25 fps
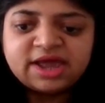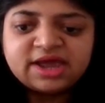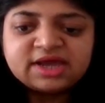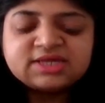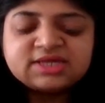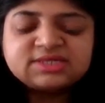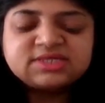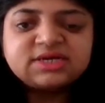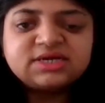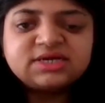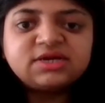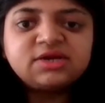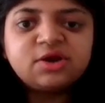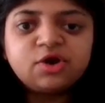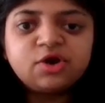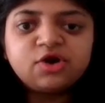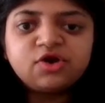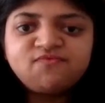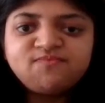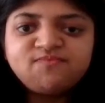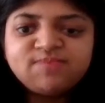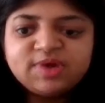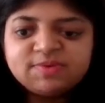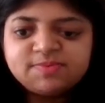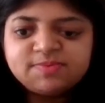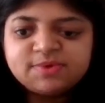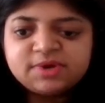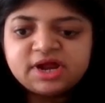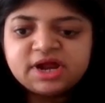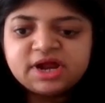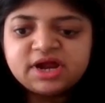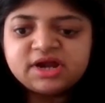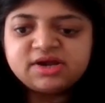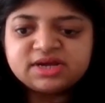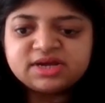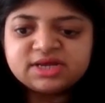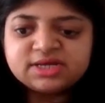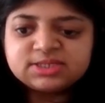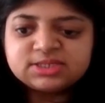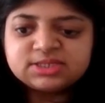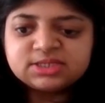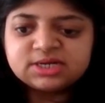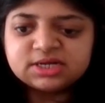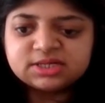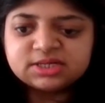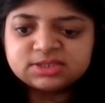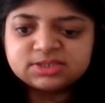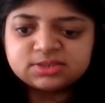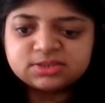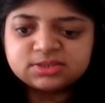like I said, a lot of people had raised
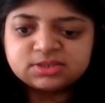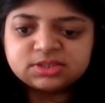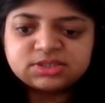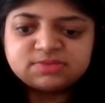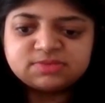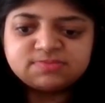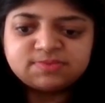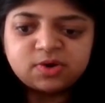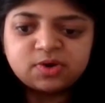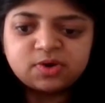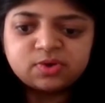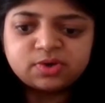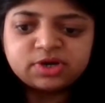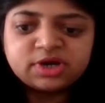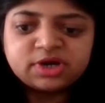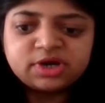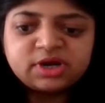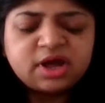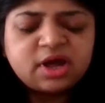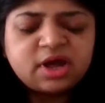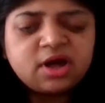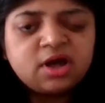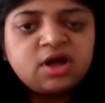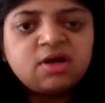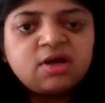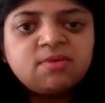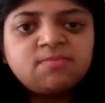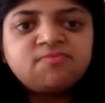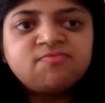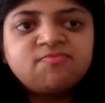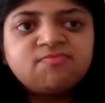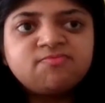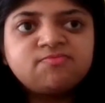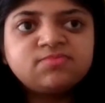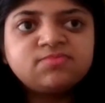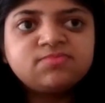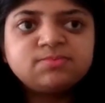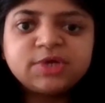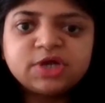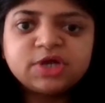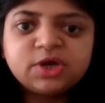concerns about it, um,